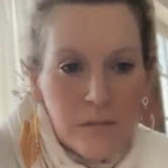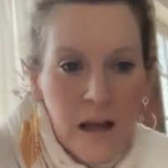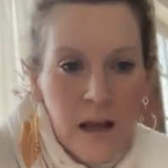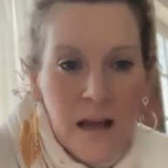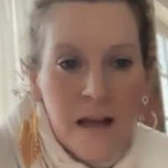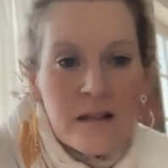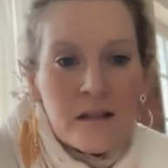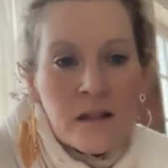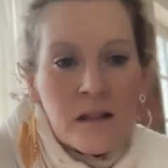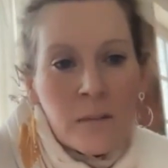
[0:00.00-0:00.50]

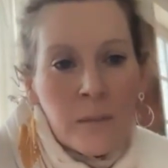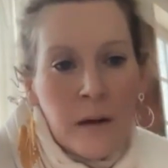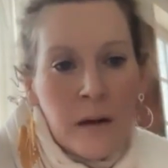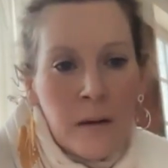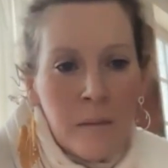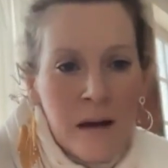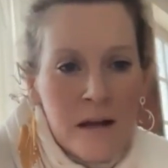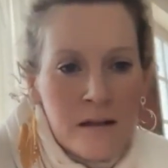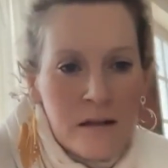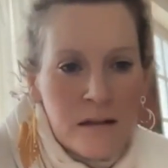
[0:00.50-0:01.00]
It is going to be an
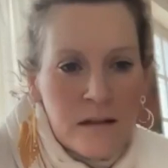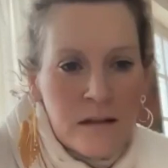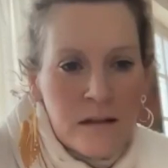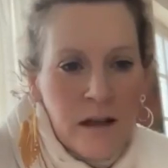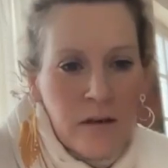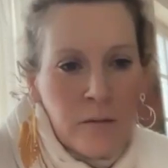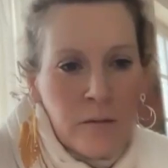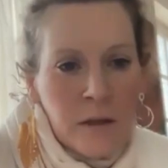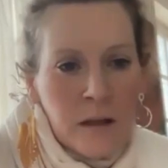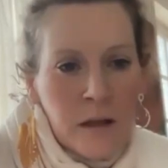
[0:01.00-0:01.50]
amazing
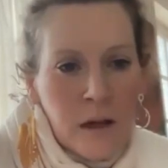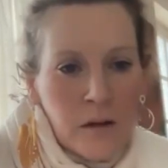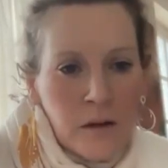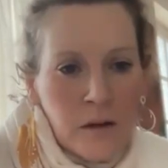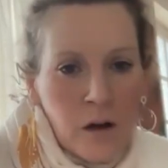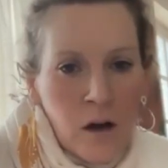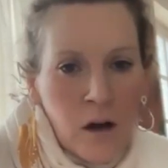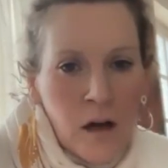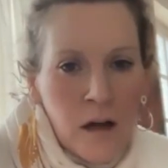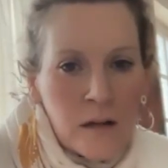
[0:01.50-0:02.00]
ceremony, though,
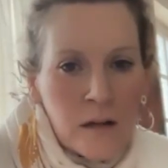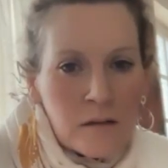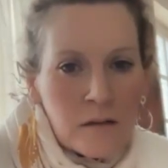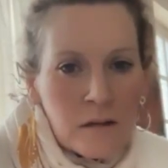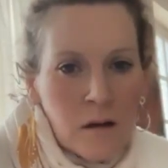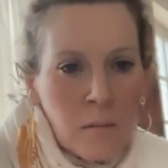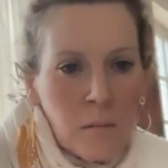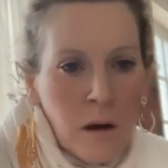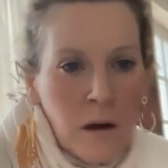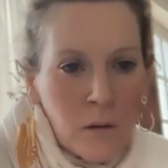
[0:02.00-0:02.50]

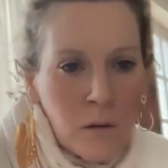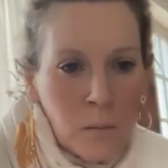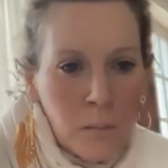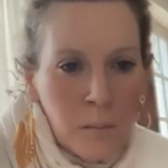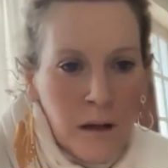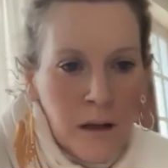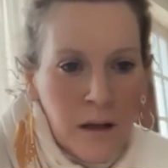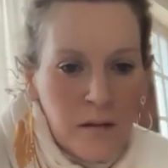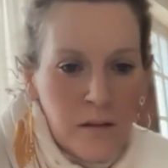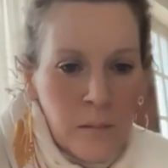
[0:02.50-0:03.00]
guys. I might not
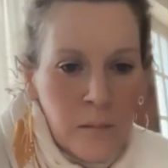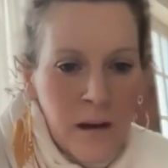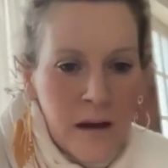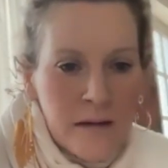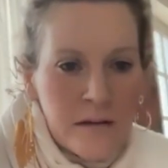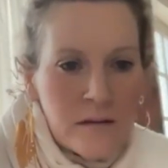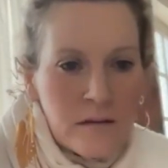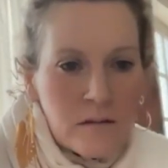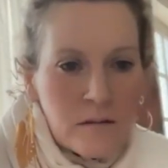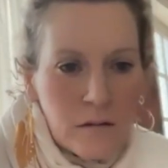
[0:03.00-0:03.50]
be in the
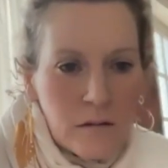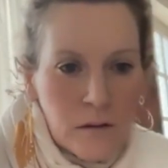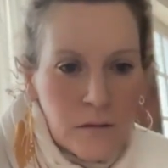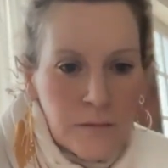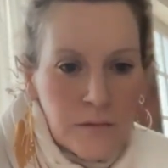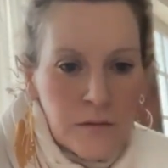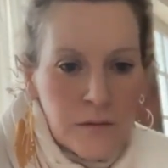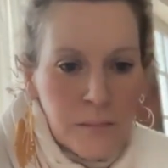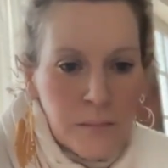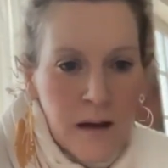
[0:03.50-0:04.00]
best
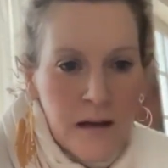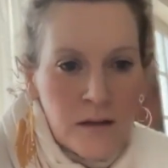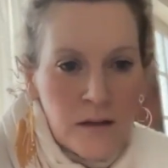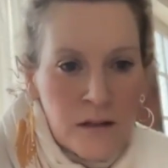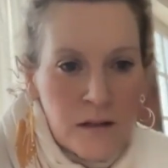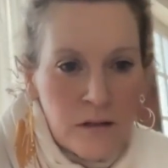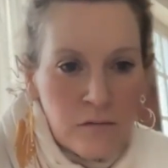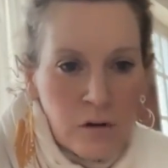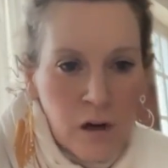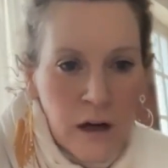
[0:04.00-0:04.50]
of
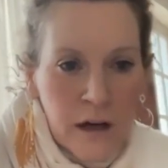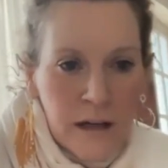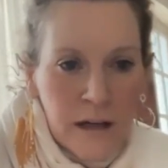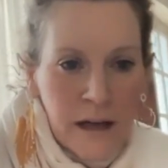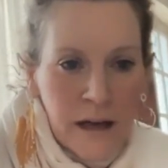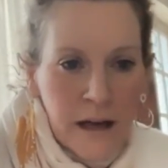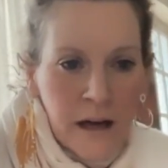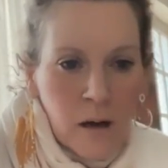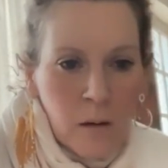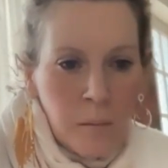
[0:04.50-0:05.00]
spaces right
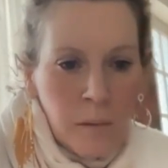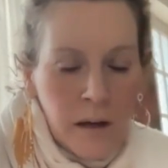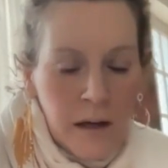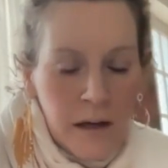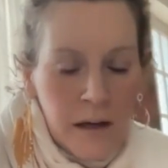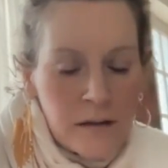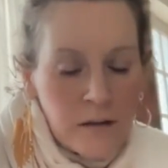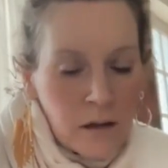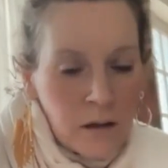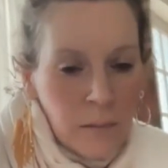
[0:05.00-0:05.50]
now, but it
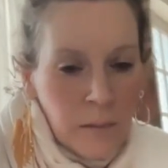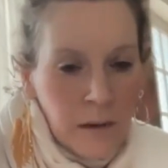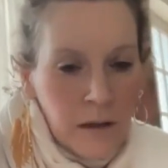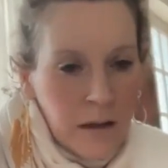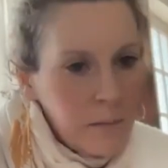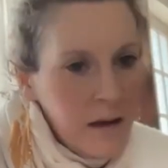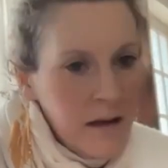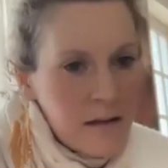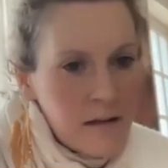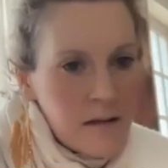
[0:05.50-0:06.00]
is going to be an
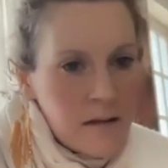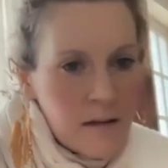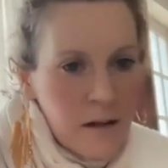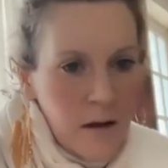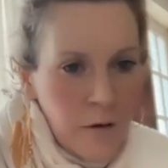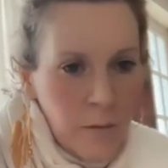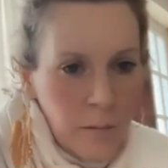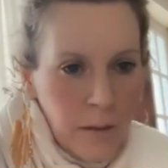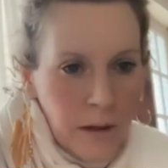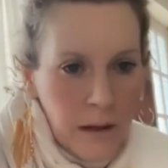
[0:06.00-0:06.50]
amazing
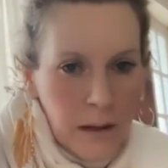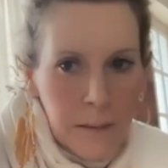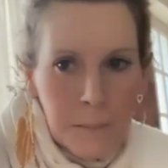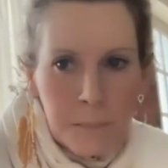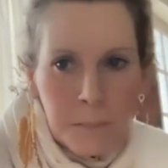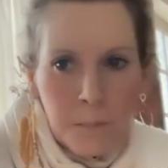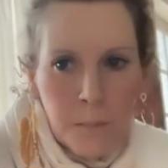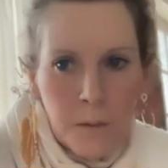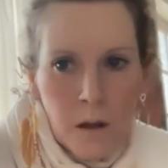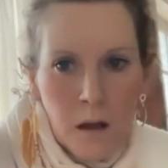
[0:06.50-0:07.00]
ceremony.
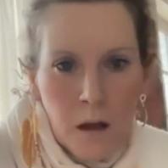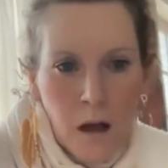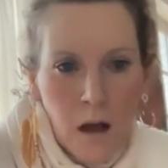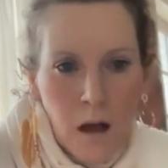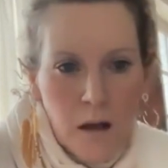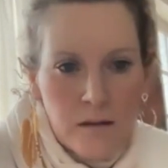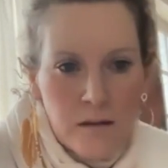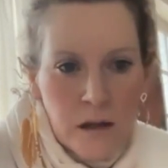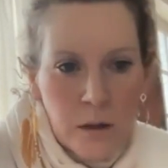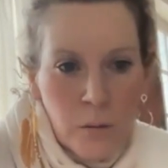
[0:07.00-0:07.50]

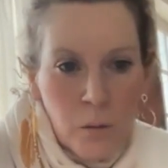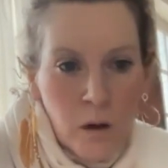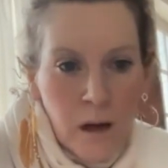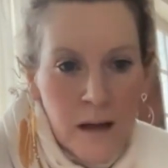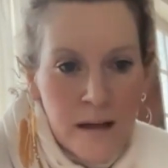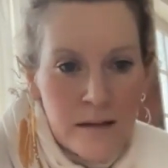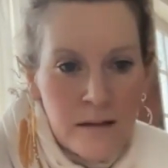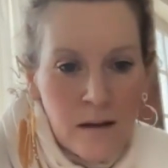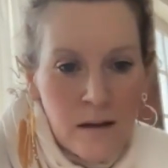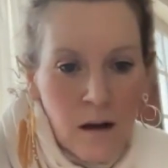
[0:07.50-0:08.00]
I'll see you all
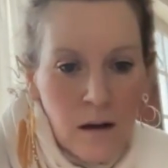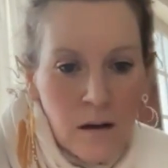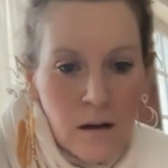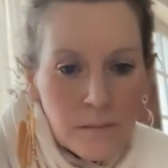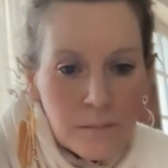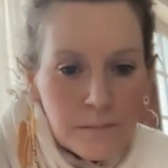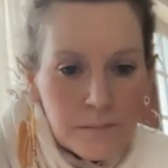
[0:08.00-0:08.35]
later.